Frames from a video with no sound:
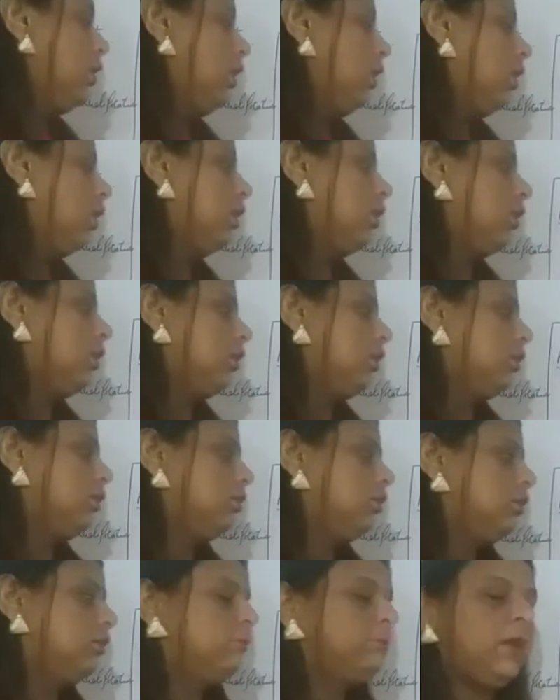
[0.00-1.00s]

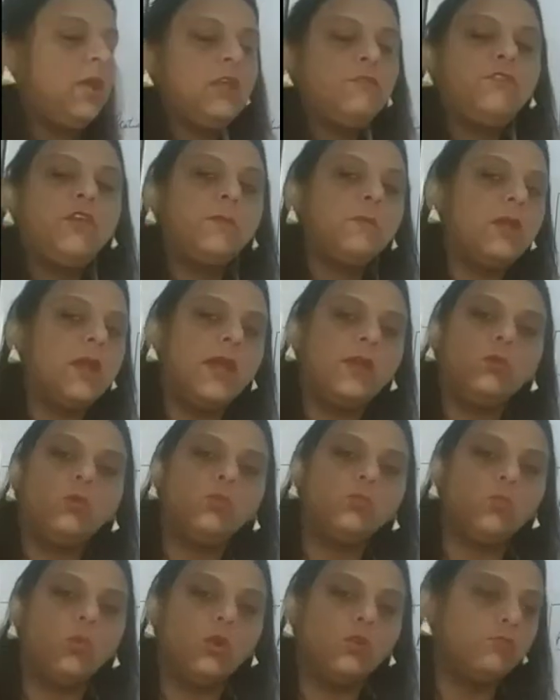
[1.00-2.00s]
Male, female, I
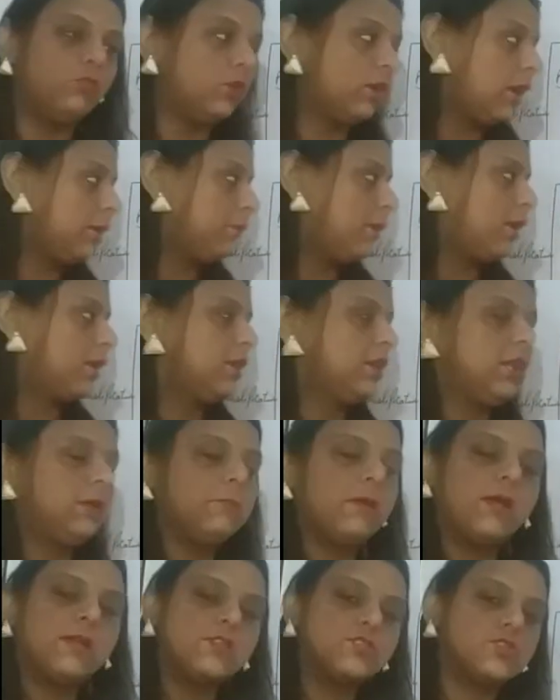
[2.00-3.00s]
don't want for that marketing
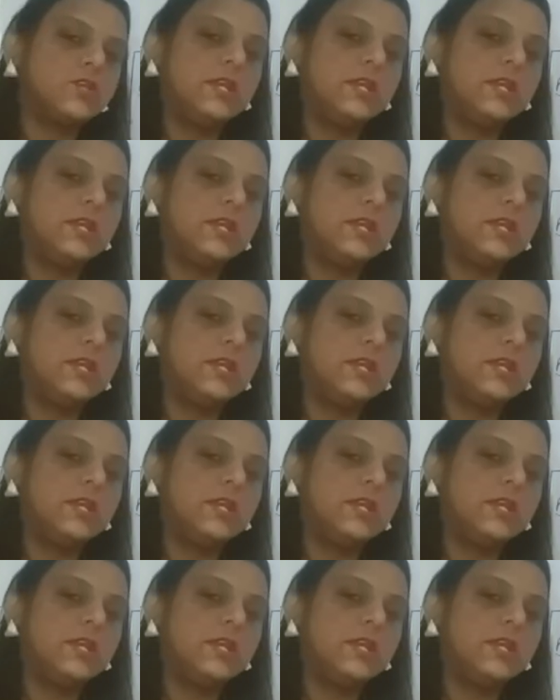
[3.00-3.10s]
manager.